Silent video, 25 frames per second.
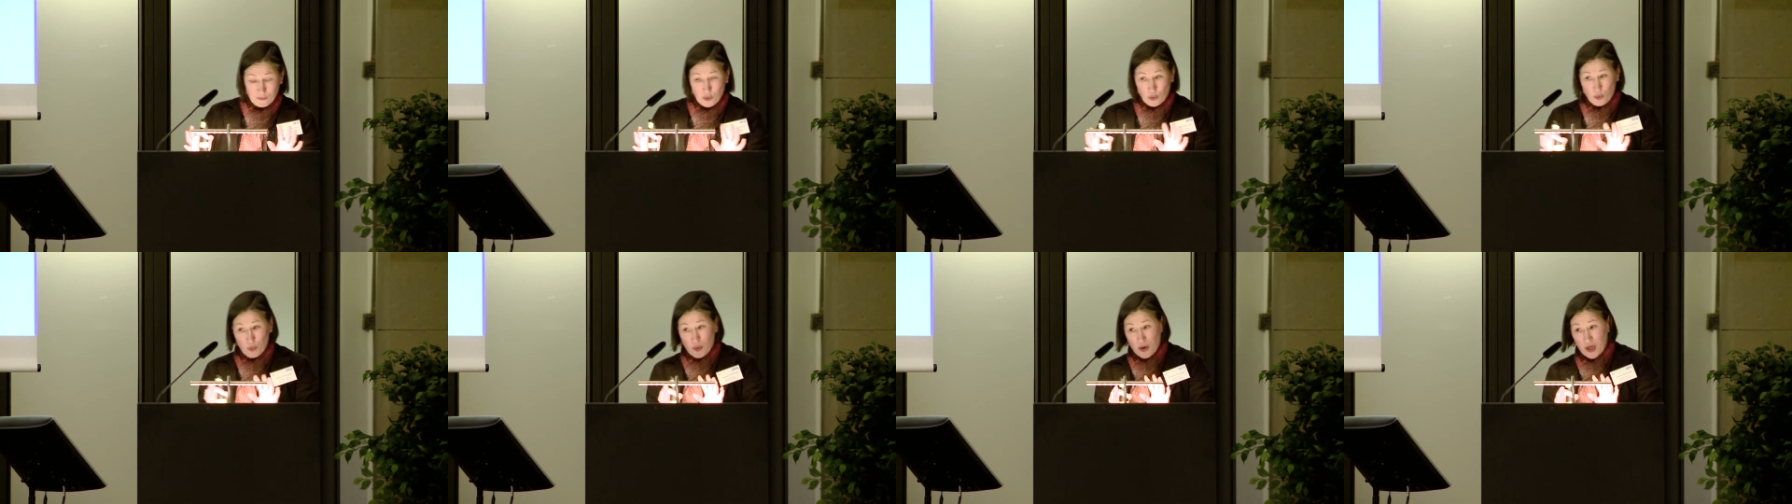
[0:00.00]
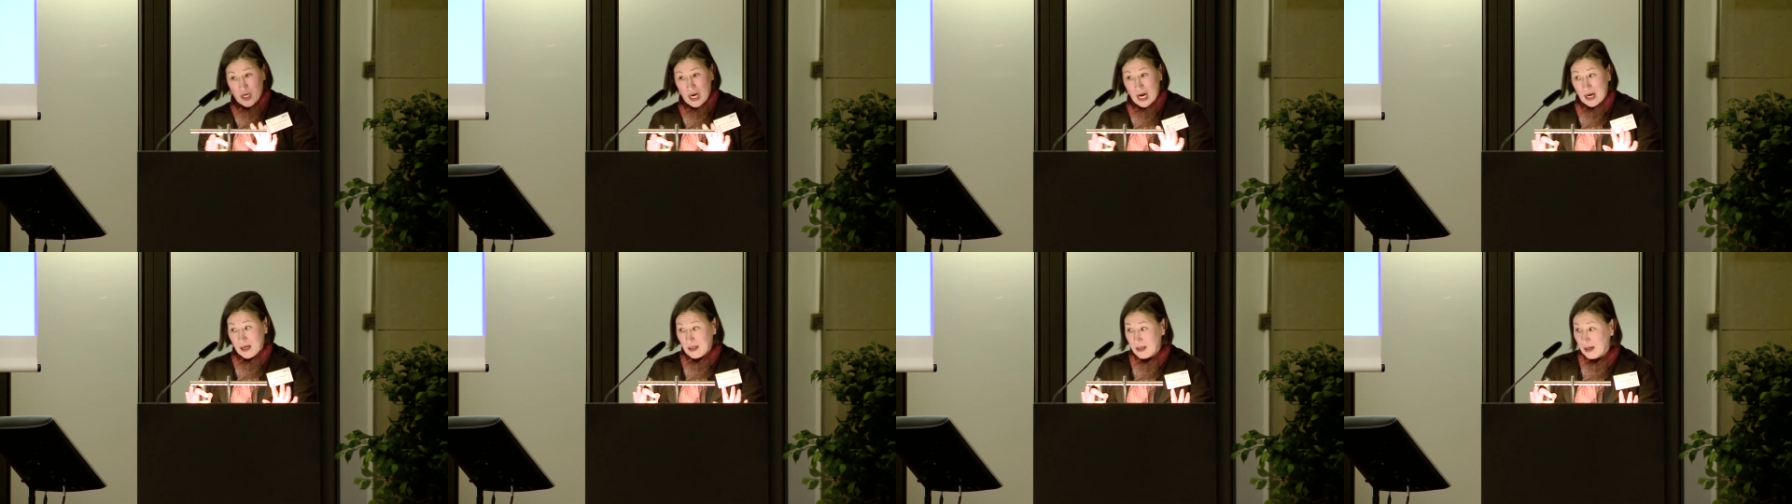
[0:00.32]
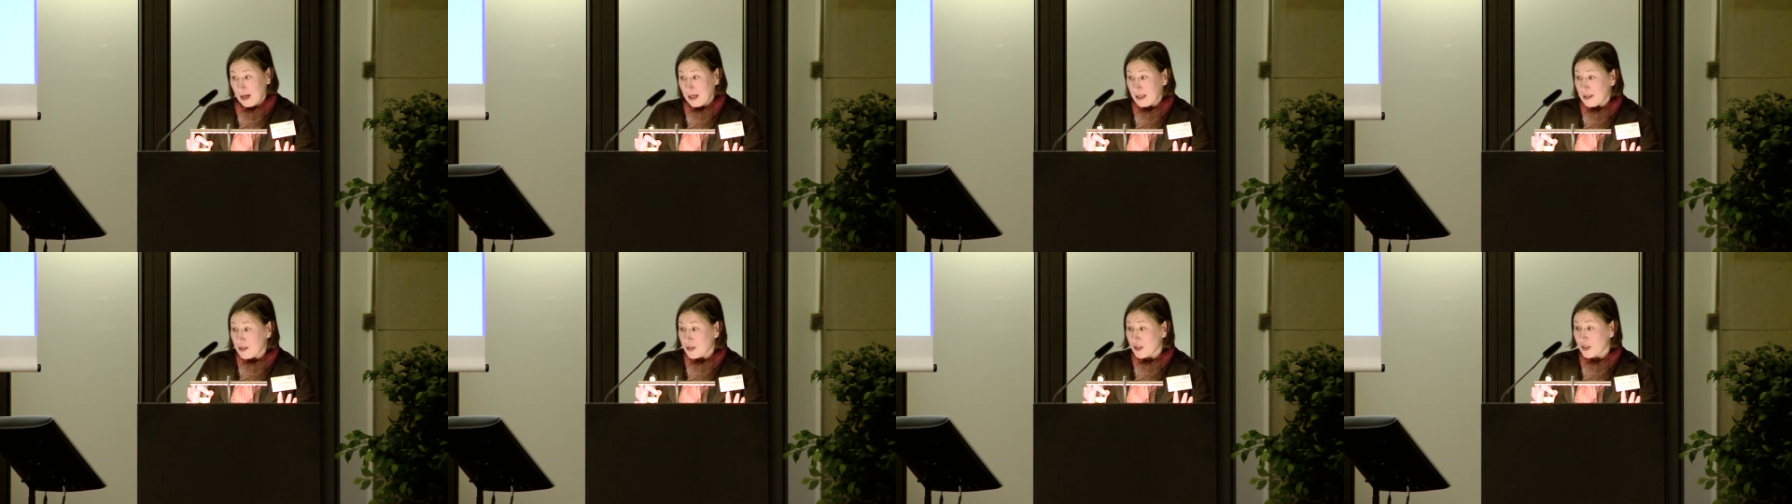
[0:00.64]
through our
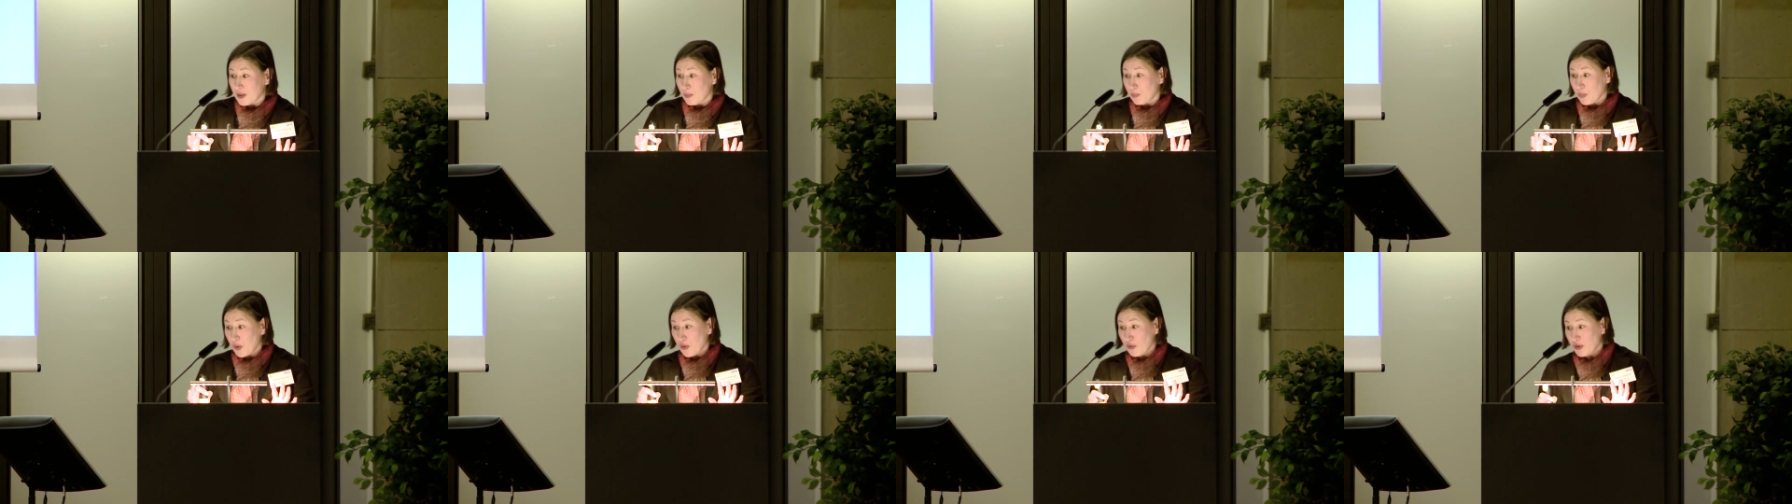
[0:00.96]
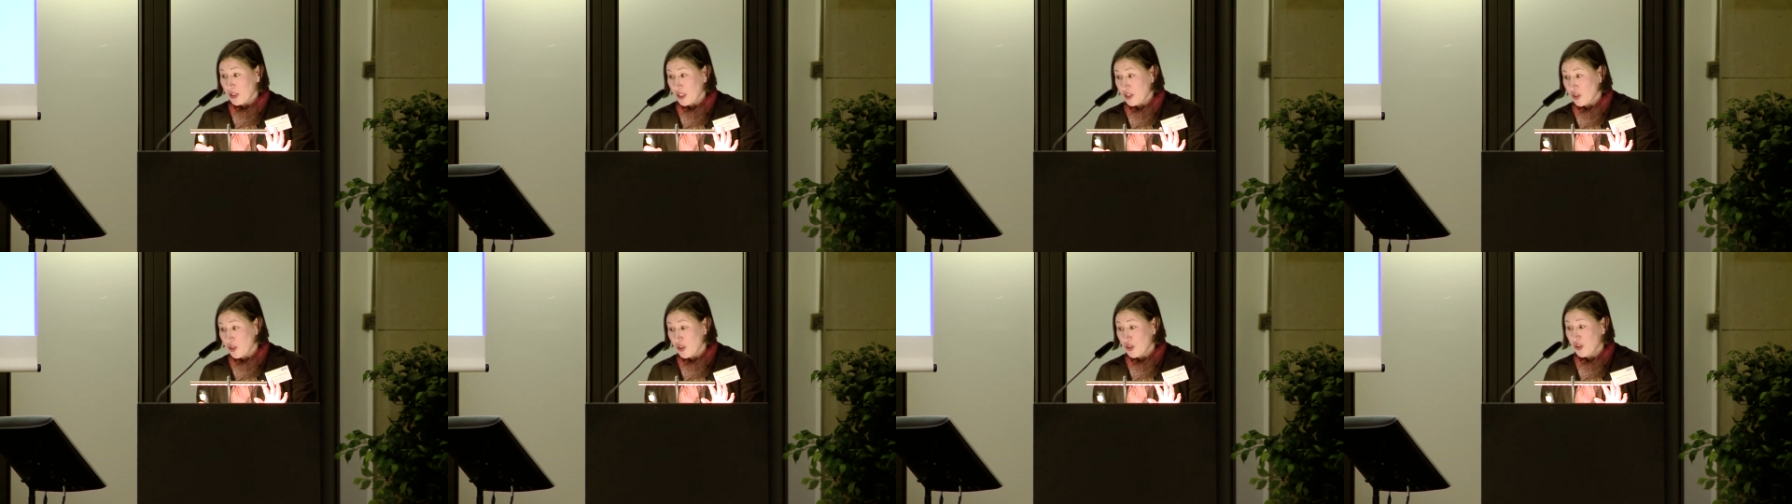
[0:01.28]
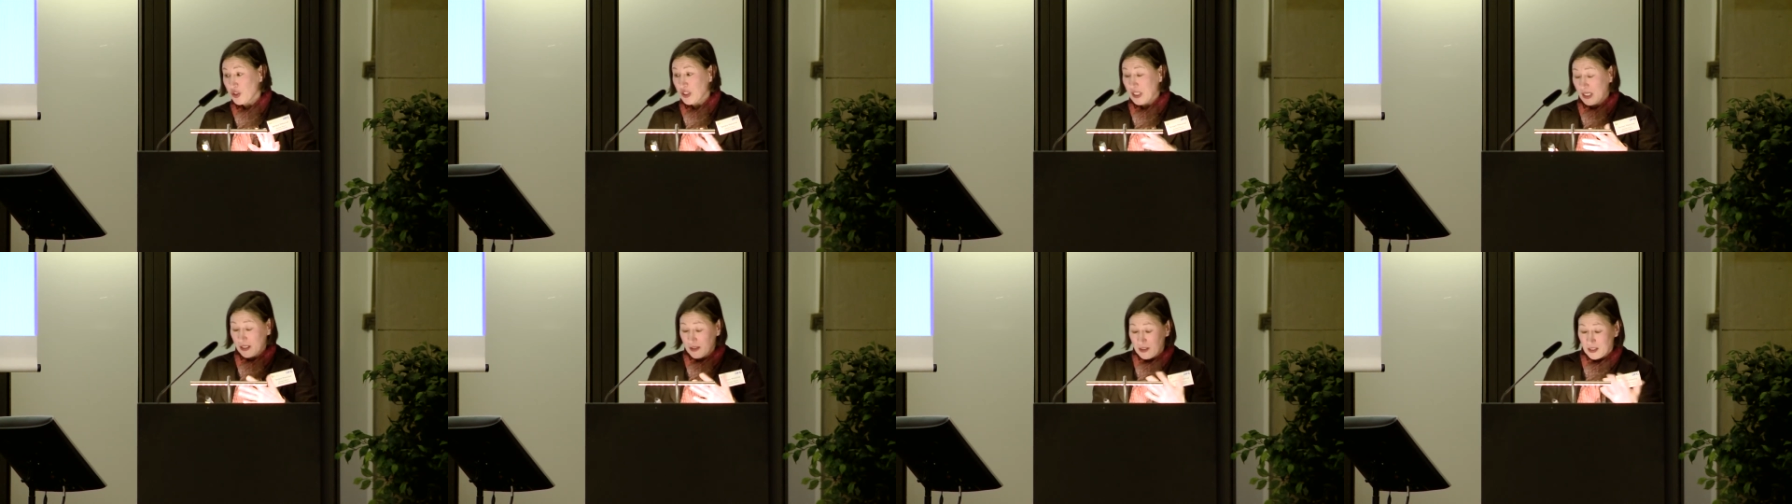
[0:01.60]
guidelines, processes,
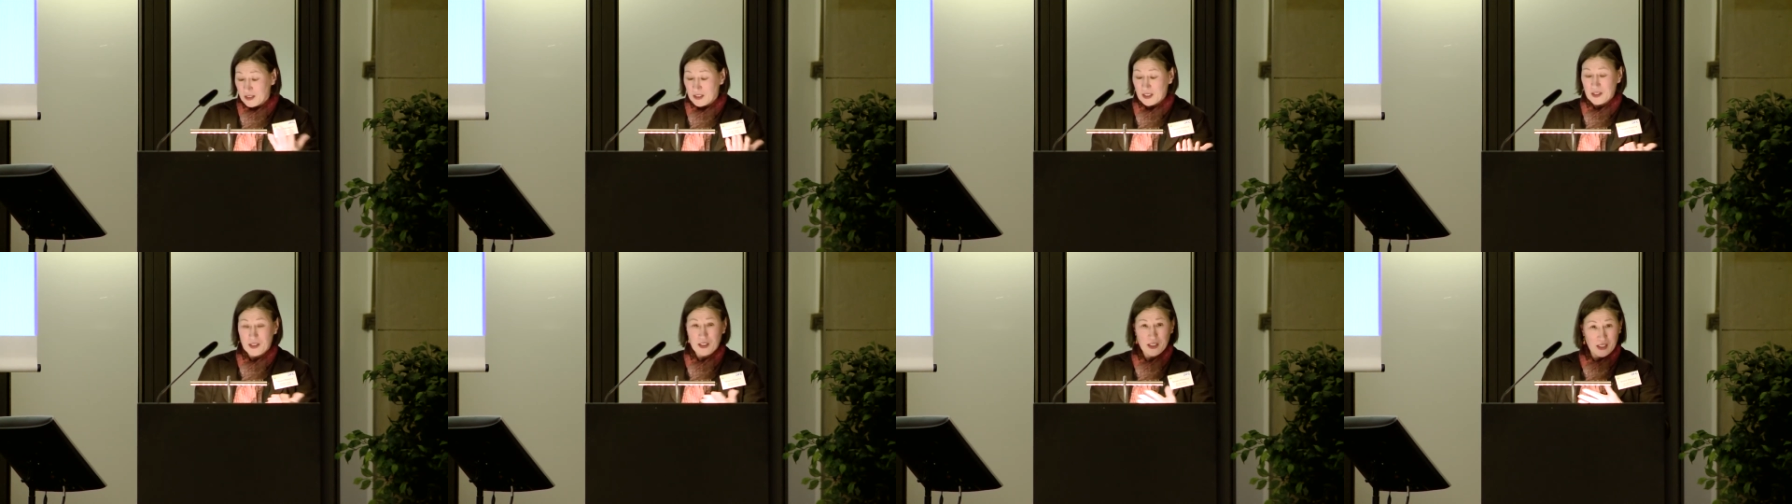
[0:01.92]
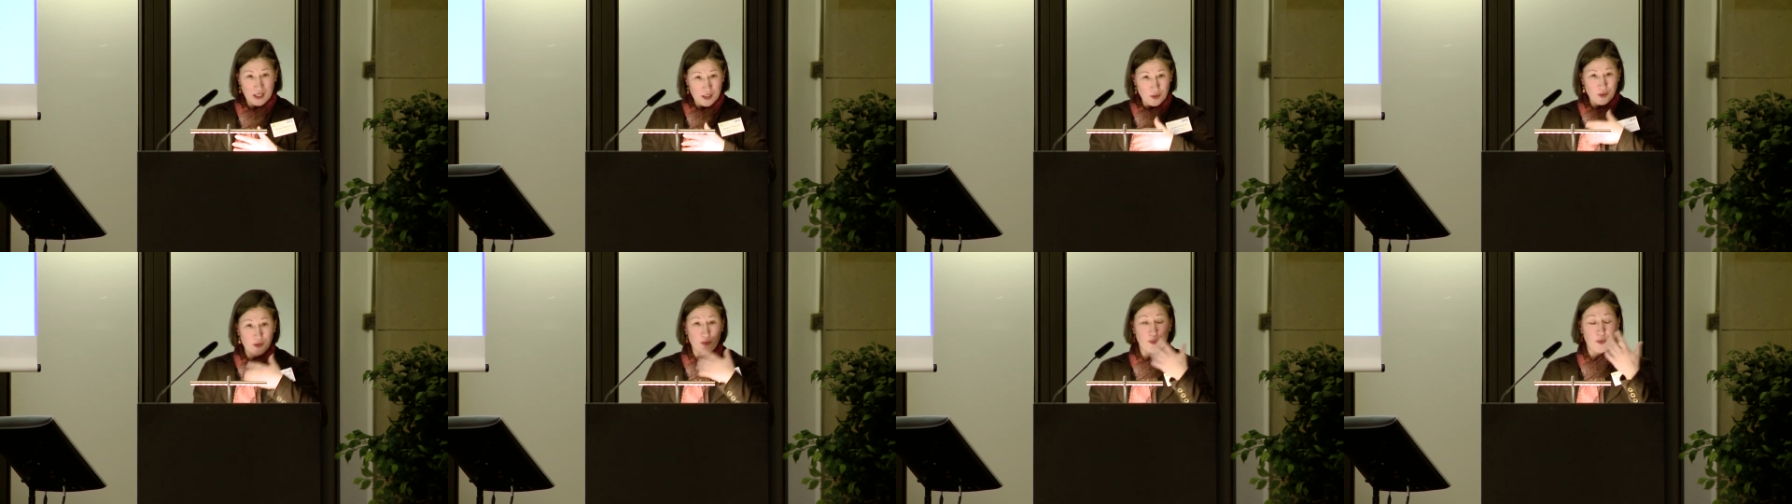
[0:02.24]
checks, as I said.